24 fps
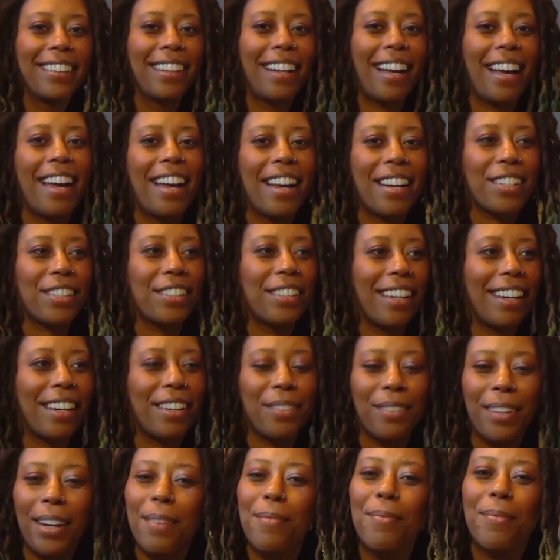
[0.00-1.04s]

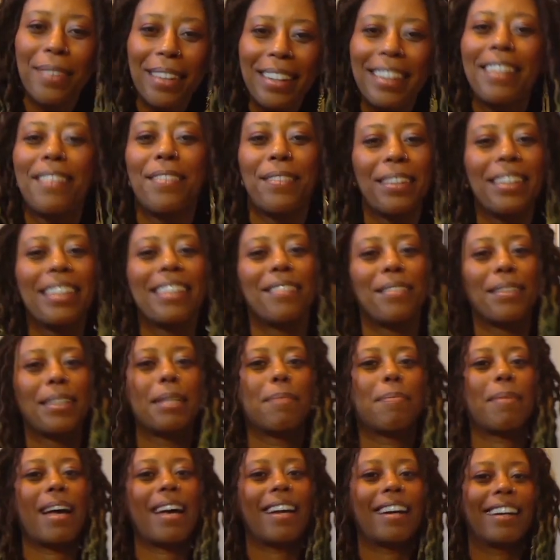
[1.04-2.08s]
I'm really, really, really
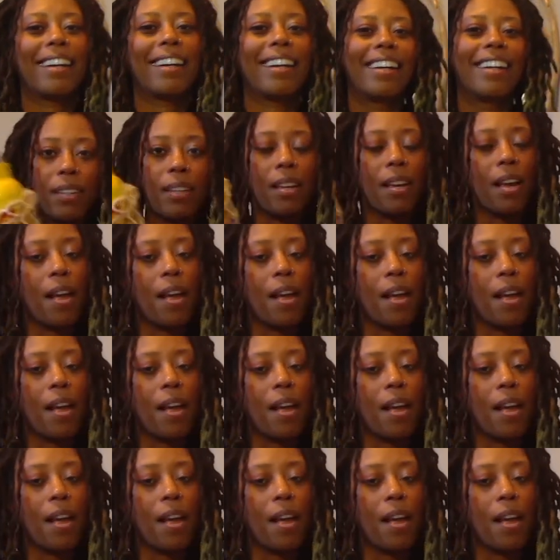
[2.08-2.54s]
bad at it.